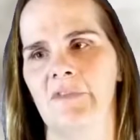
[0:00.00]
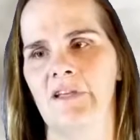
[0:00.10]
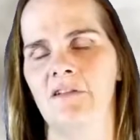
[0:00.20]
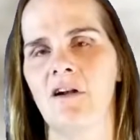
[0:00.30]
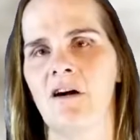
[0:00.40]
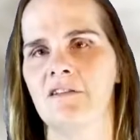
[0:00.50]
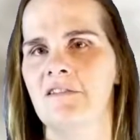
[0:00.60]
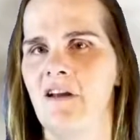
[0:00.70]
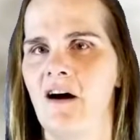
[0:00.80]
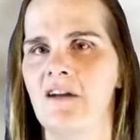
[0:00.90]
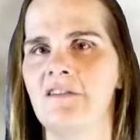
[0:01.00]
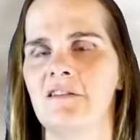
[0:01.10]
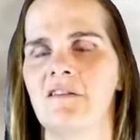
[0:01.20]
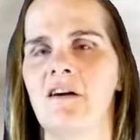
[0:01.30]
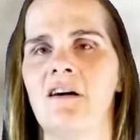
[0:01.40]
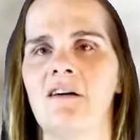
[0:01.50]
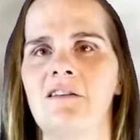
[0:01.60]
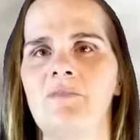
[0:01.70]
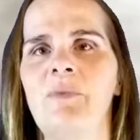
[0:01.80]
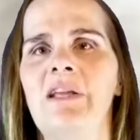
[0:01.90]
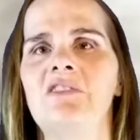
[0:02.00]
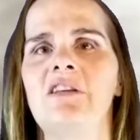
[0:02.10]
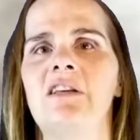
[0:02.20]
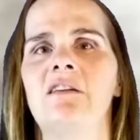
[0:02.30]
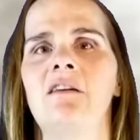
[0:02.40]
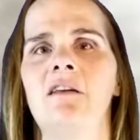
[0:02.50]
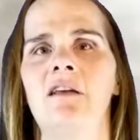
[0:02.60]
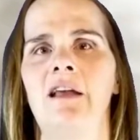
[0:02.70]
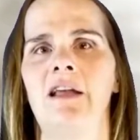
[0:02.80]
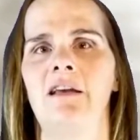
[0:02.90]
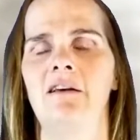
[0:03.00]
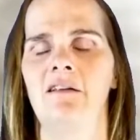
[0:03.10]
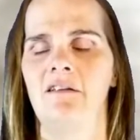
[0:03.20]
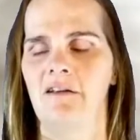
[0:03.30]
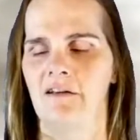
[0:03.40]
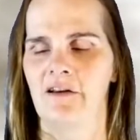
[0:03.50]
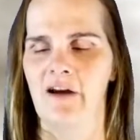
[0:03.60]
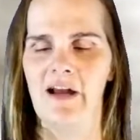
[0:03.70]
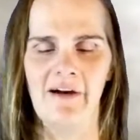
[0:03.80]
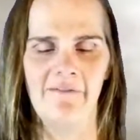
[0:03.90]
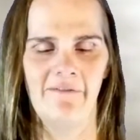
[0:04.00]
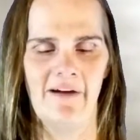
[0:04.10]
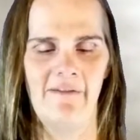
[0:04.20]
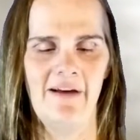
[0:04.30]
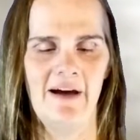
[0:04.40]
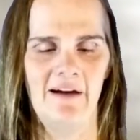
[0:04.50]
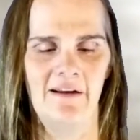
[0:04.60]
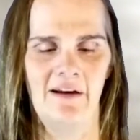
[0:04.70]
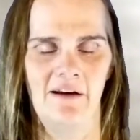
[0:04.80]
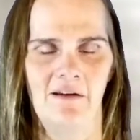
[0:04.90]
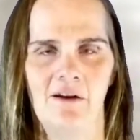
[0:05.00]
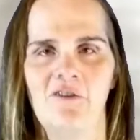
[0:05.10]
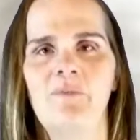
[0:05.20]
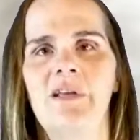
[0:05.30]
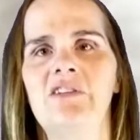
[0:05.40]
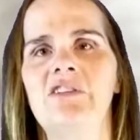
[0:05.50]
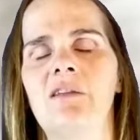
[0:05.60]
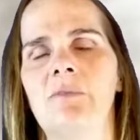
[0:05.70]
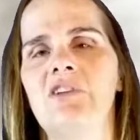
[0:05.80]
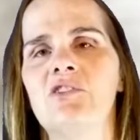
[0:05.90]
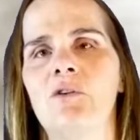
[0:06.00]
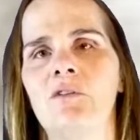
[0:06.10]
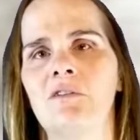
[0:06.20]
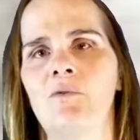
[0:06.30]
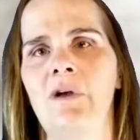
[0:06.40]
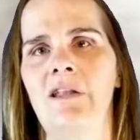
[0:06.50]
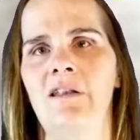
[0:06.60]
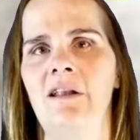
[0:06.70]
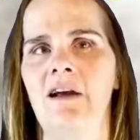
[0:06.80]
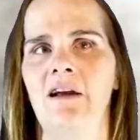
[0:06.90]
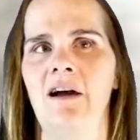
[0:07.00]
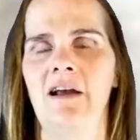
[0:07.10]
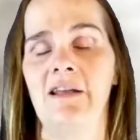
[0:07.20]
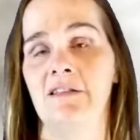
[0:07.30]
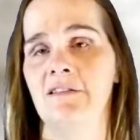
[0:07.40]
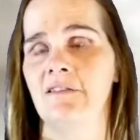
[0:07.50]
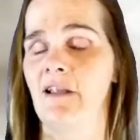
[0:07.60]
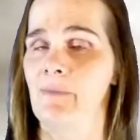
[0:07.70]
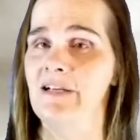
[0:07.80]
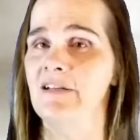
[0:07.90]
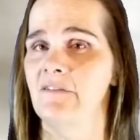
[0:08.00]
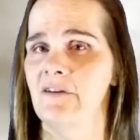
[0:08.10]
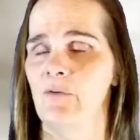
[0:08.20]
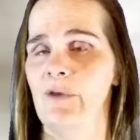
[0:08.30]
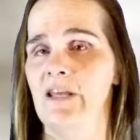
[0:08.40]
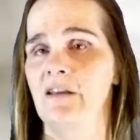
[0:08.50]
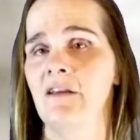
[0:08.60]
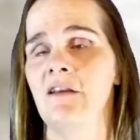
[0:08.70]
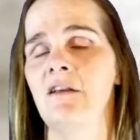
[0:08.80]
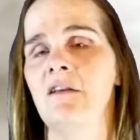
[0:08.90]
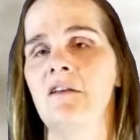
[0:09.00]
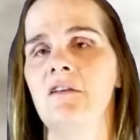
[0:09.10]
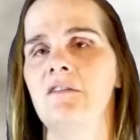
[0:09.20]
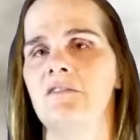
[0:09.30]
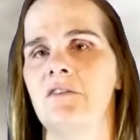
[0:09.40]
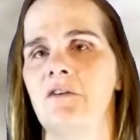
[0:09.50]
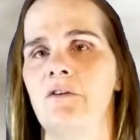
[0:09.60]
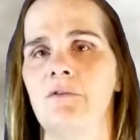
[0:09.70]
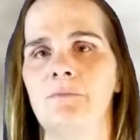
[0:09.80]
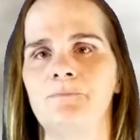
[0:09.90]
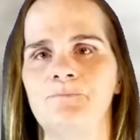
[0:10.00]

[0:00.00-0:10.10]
it'll cause knots, it'll cause pinching, and uh, you know I, have I've had uh, nerve pinching in my shoulder when I let myself get weak. So